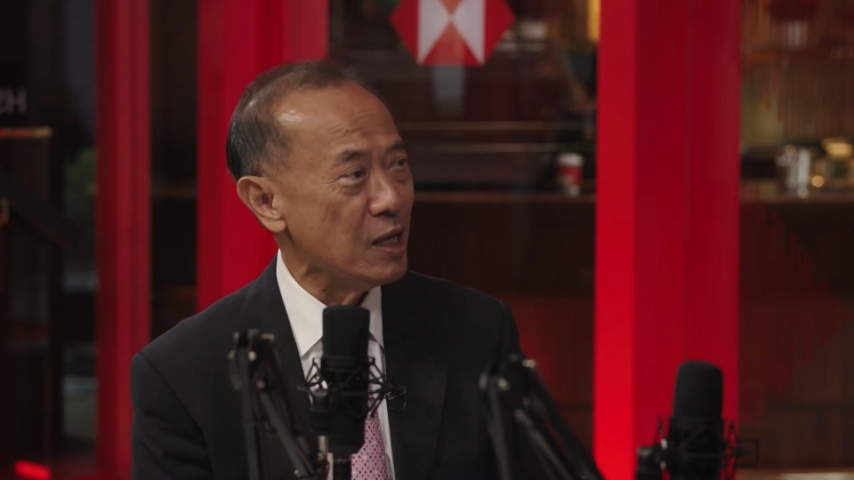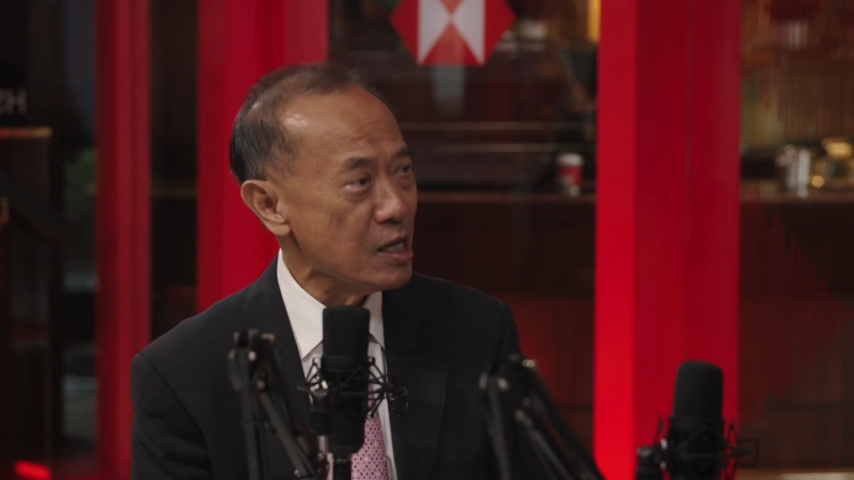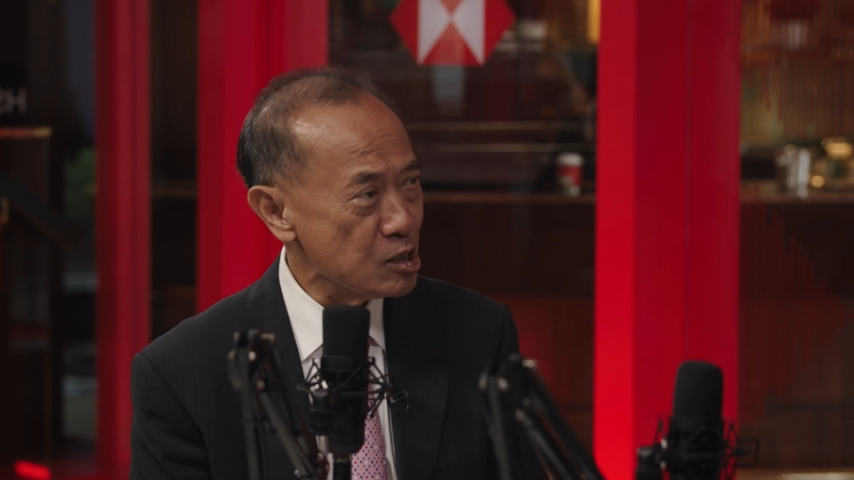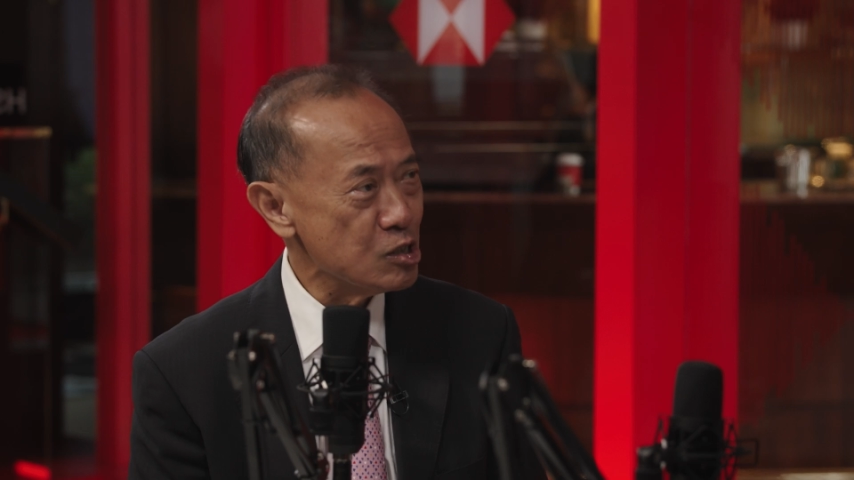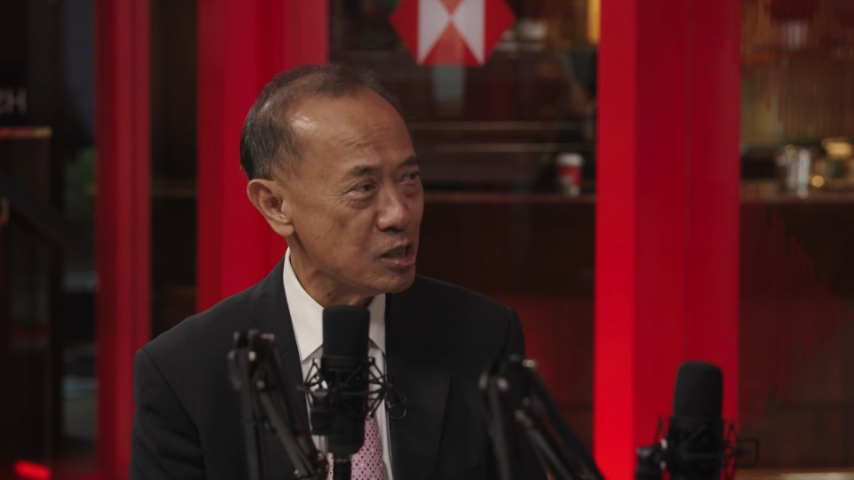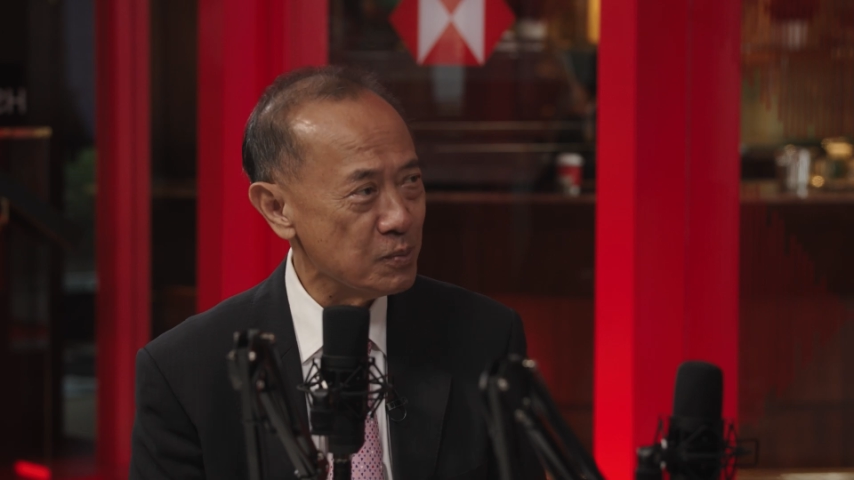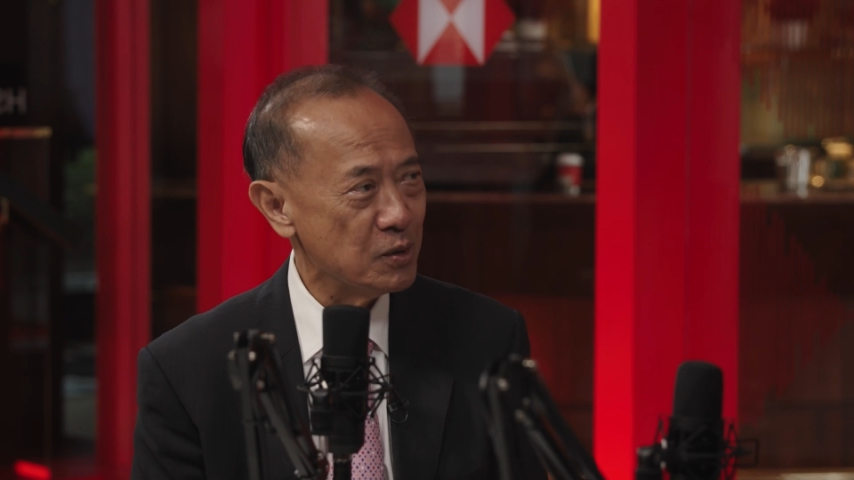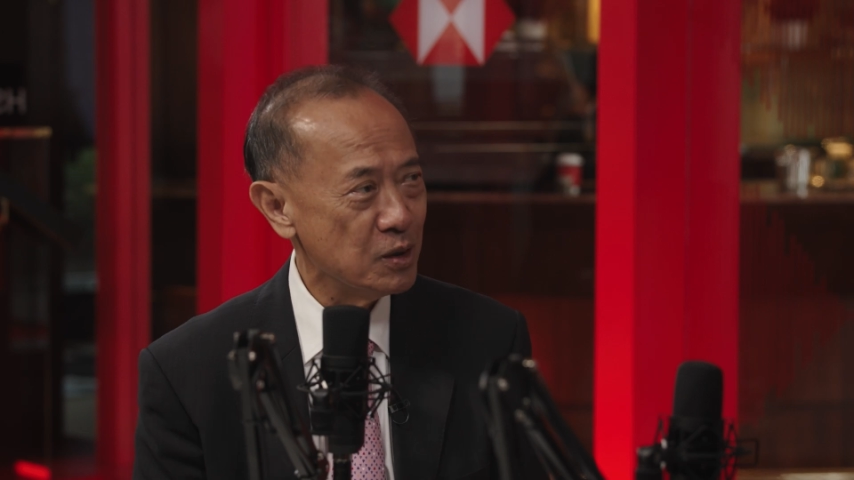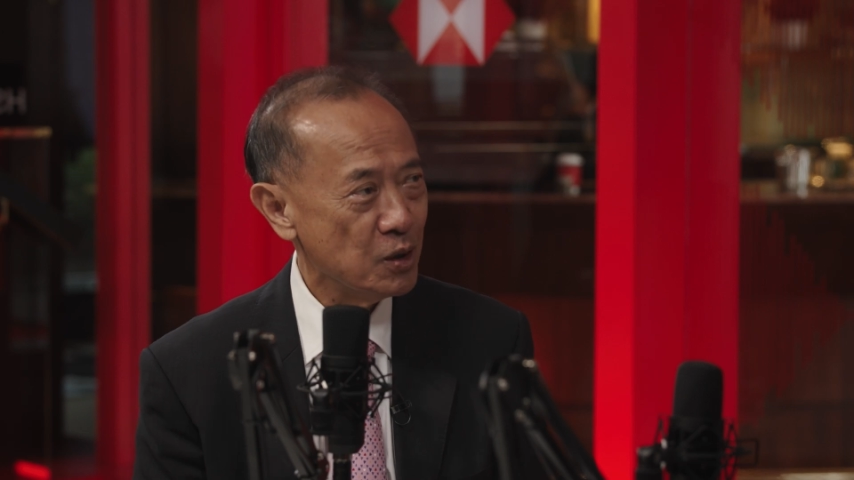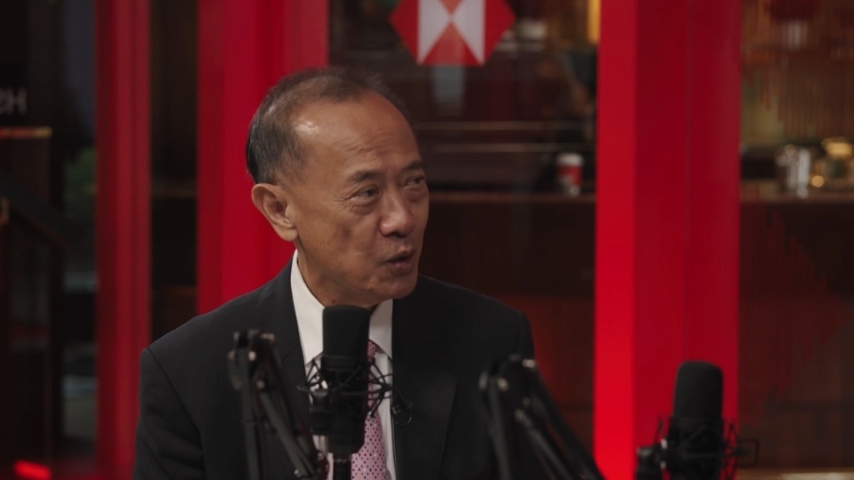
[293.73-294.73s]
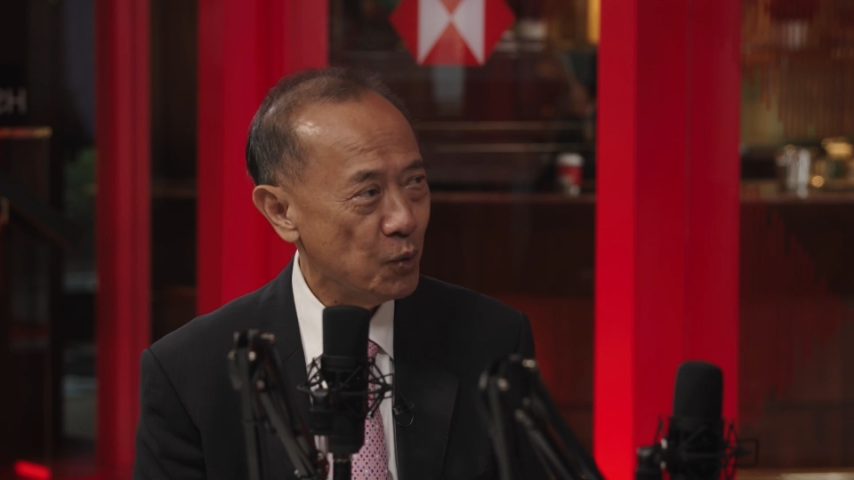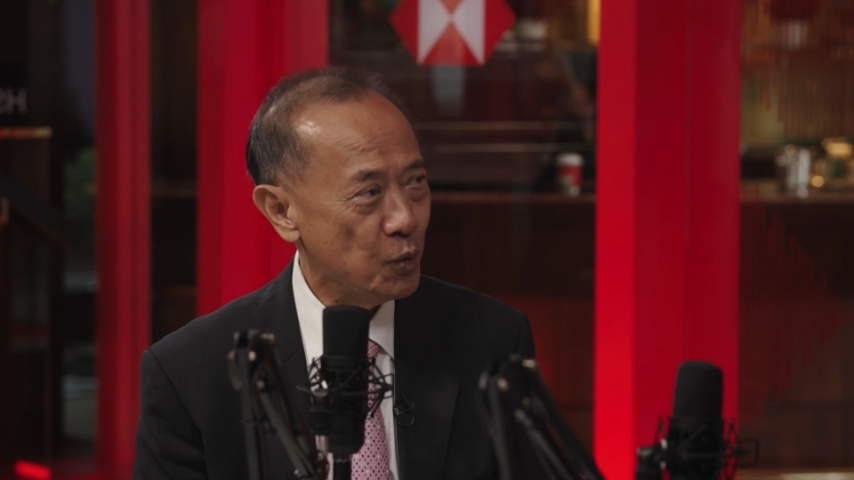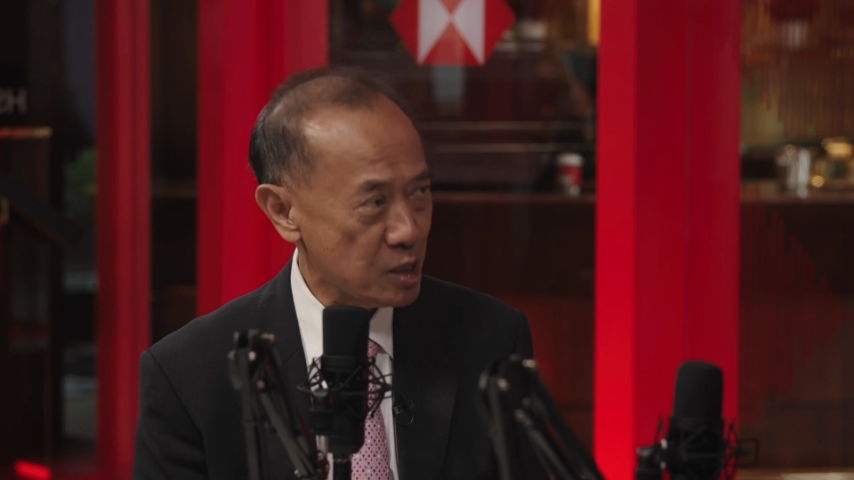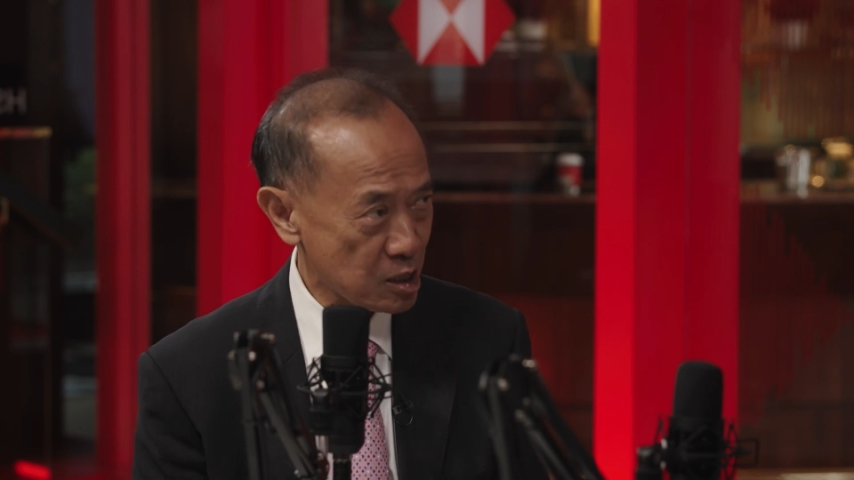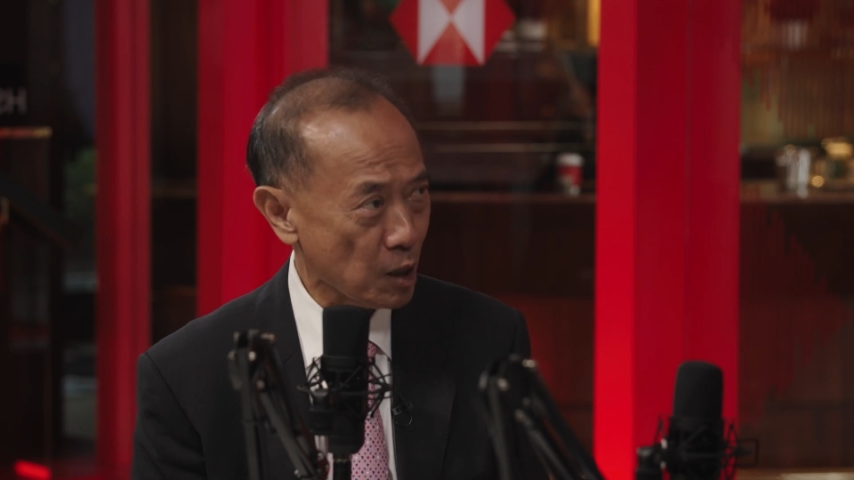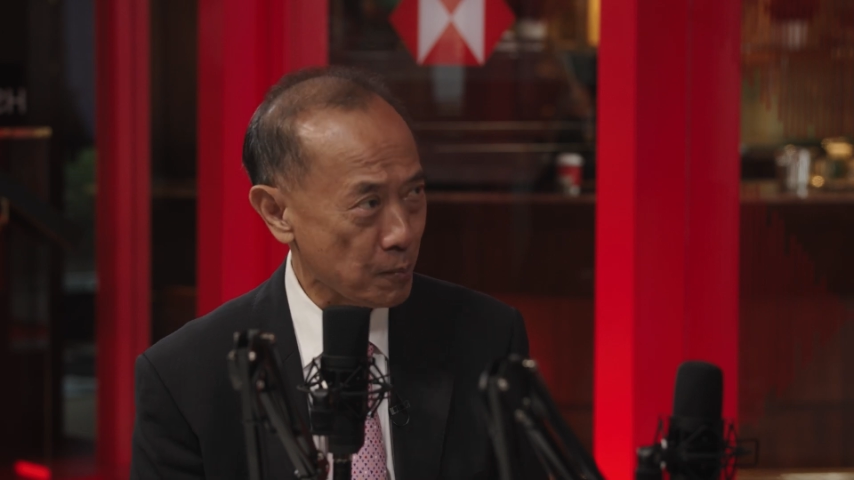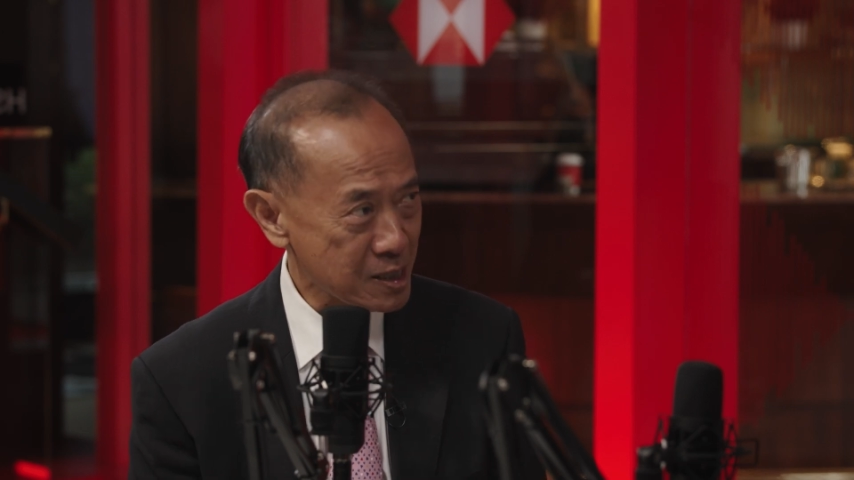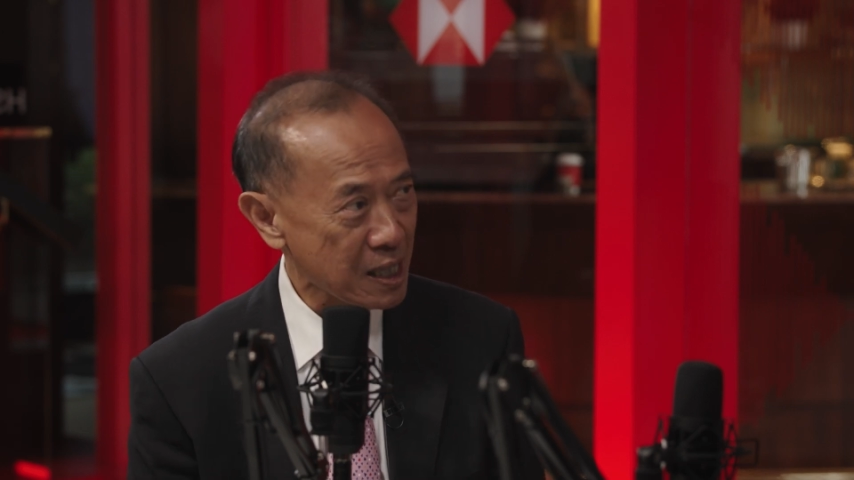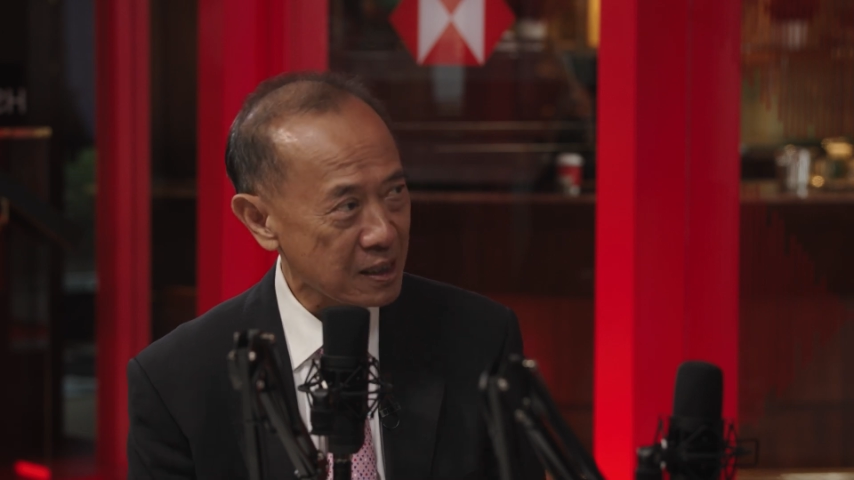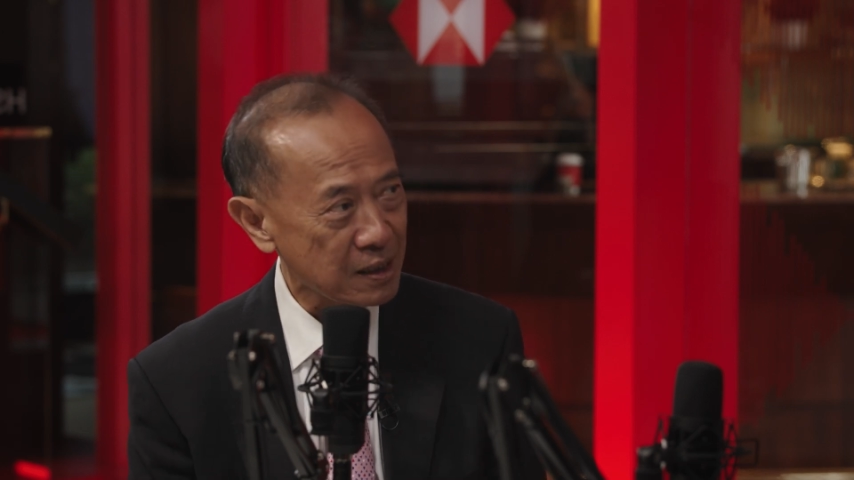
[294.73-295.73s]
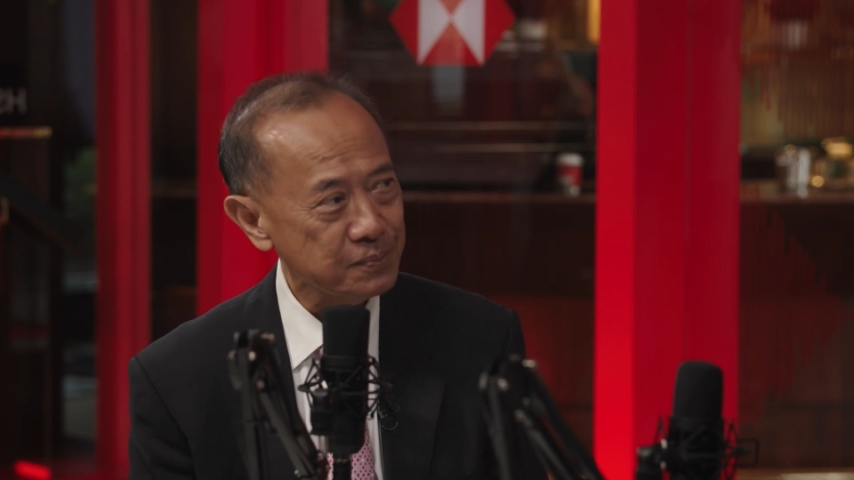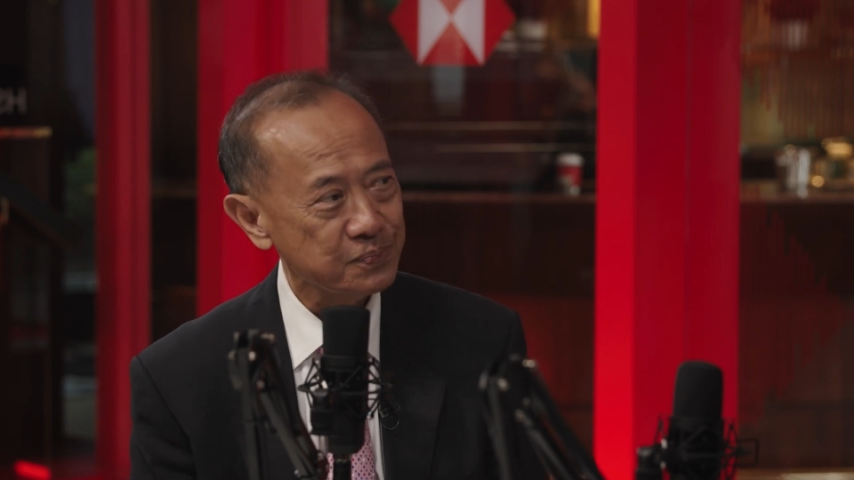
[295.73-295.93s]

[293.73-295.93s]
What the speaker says: relationship which is lopsided.